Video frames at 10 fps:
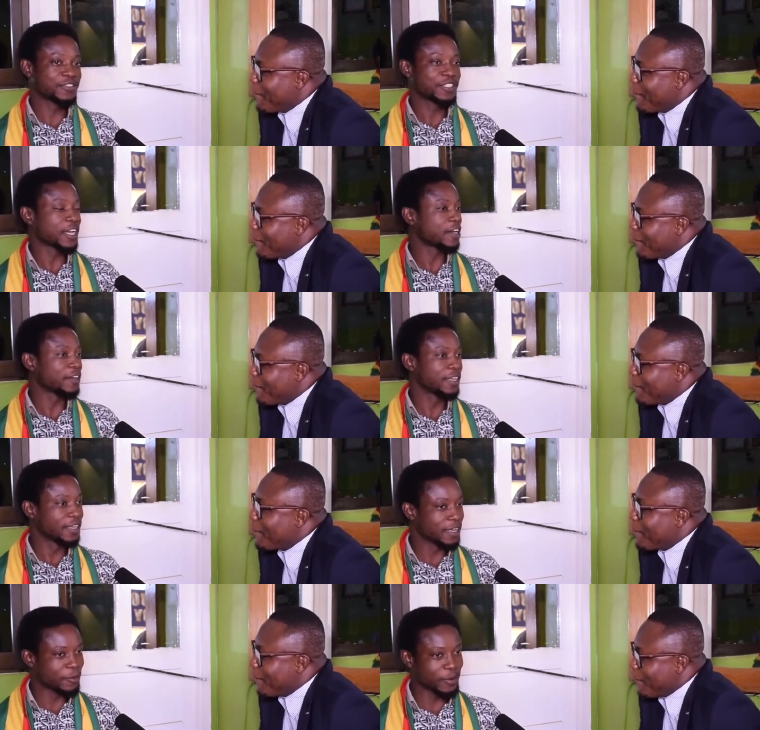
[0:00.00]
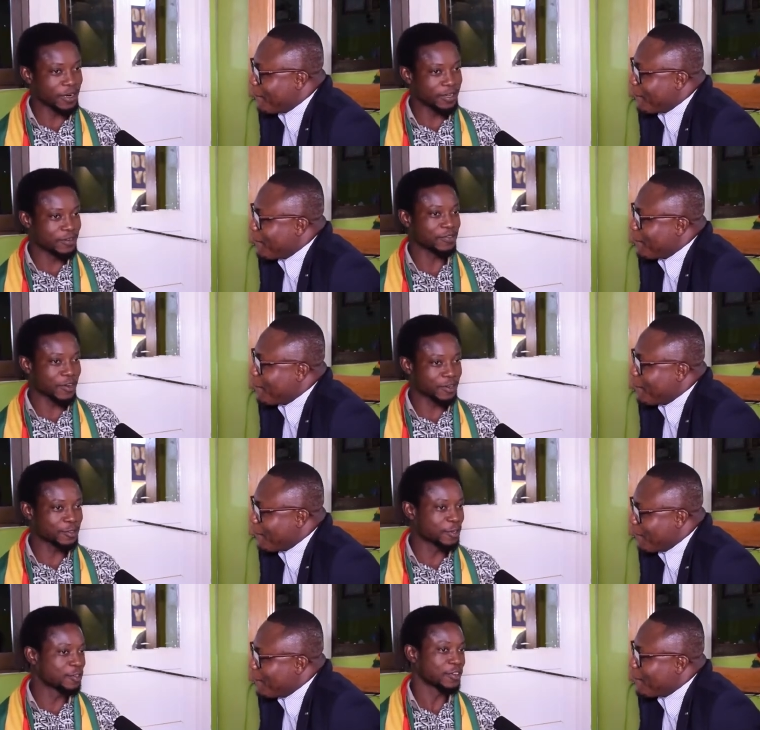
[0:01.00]
Speaker 1: sharing the word of
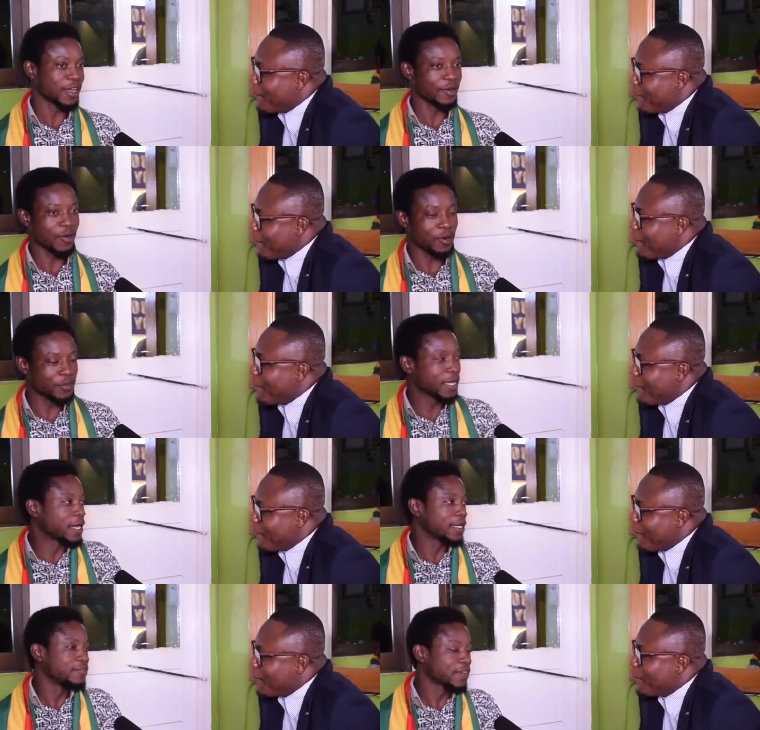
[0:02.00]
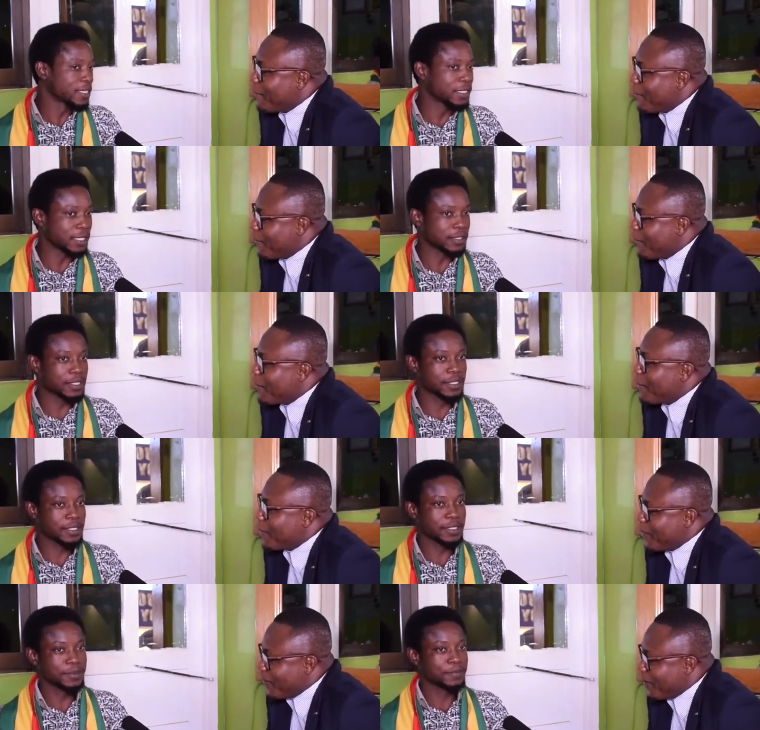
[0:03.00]
God, so you can call me an
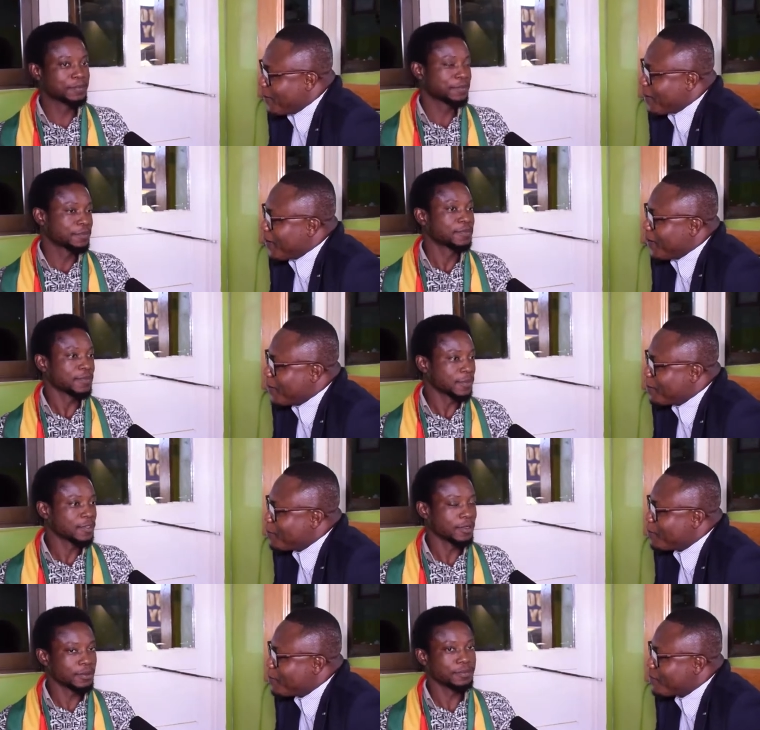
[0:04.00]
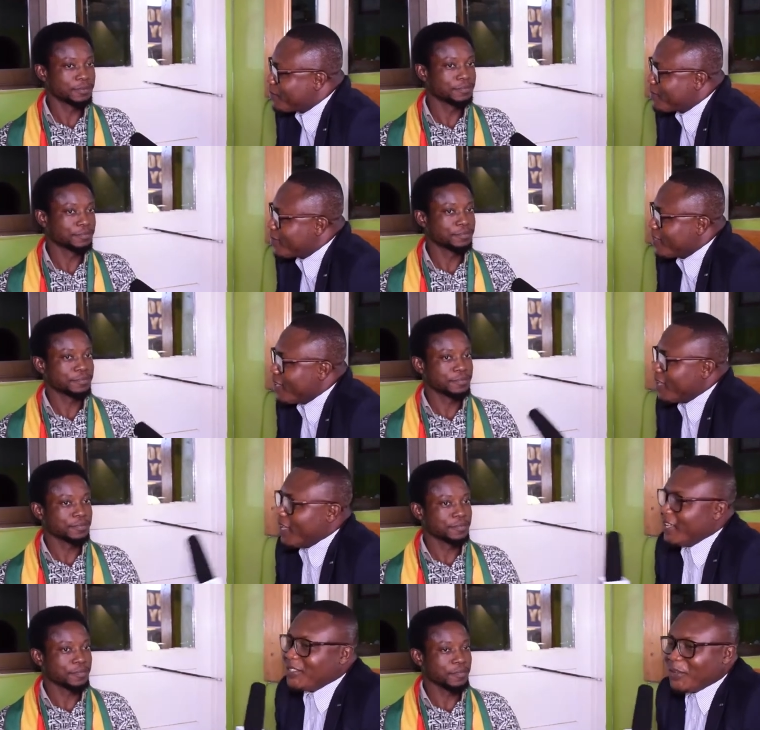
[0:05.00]
evangelist. Okay.
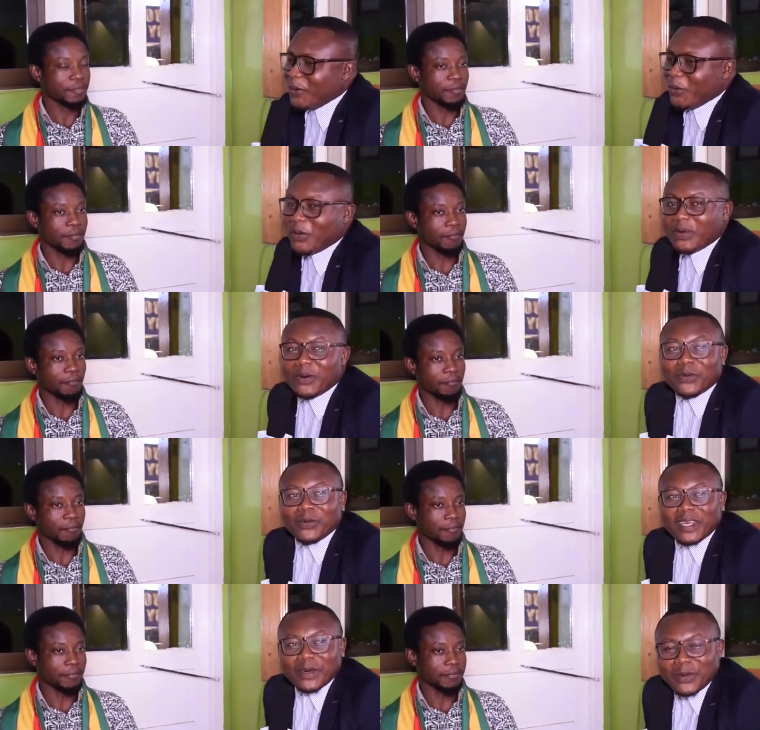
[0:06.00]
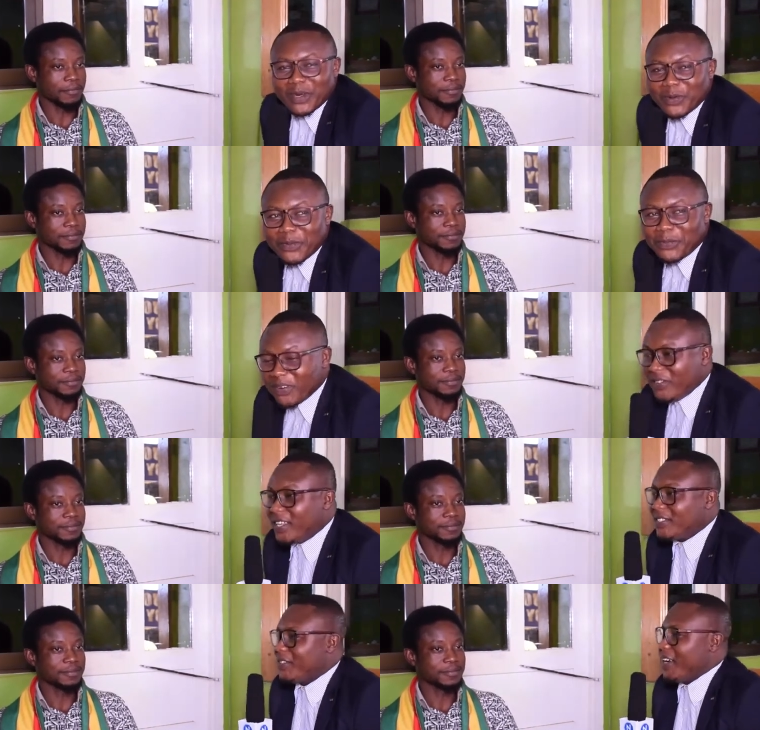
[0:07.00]
So,
Speaker 2: so we, we, we're
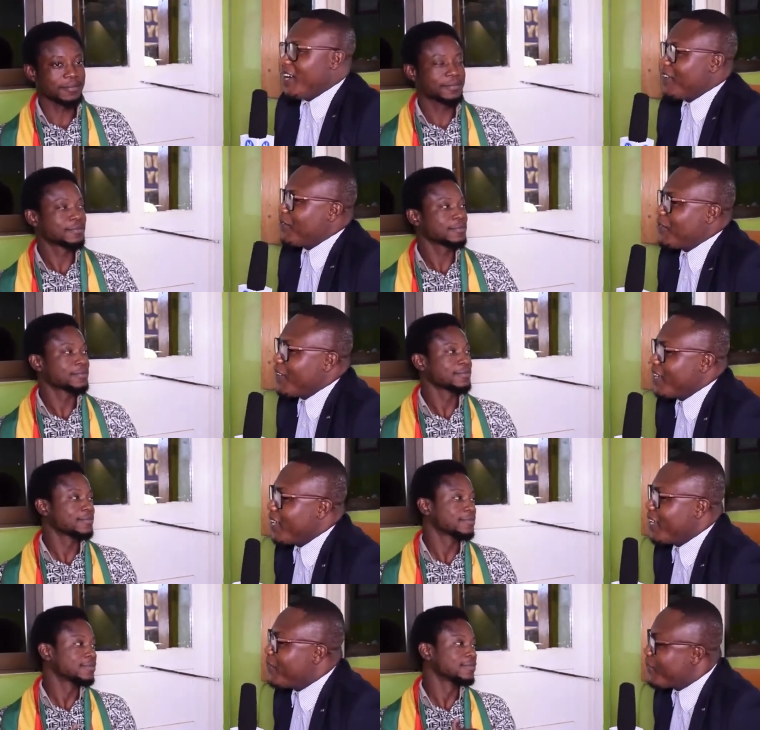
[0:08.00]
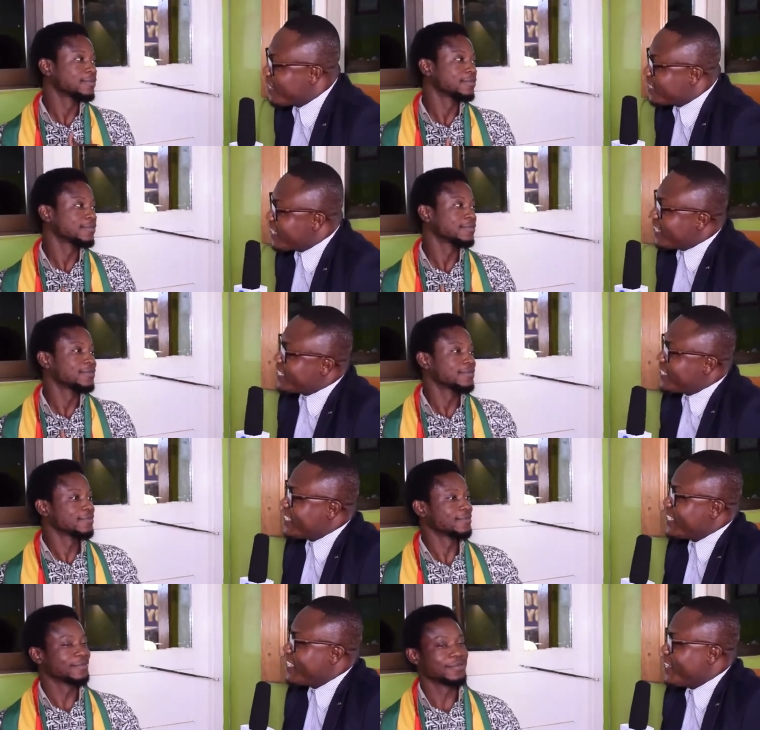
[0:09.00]
privileged to have
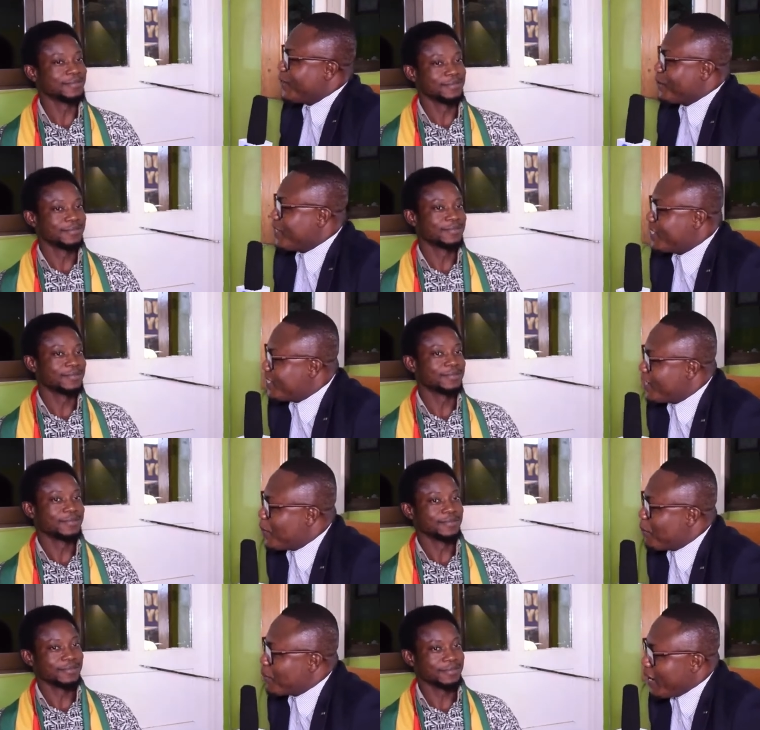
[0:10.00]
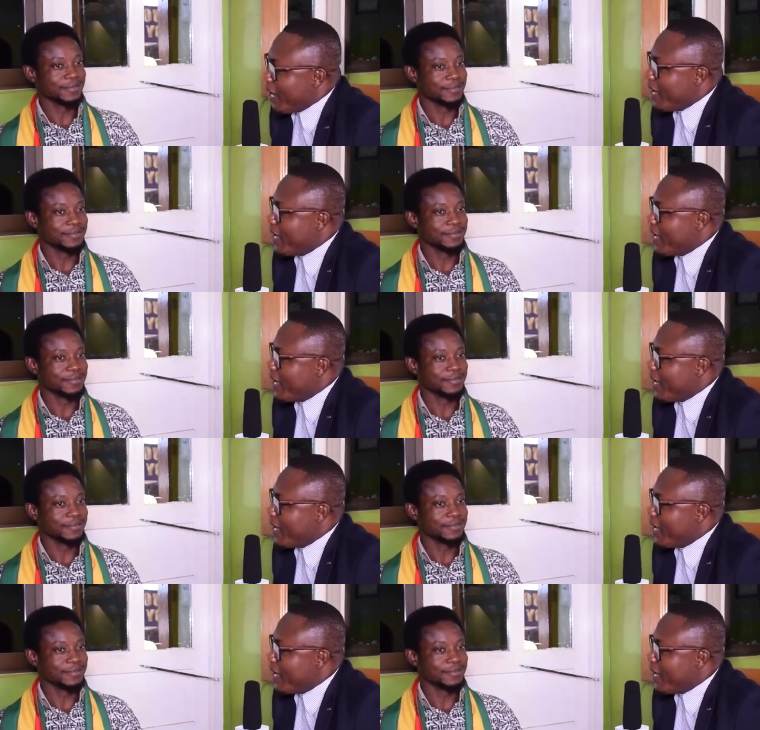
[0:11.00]
evangelist Richard Prah.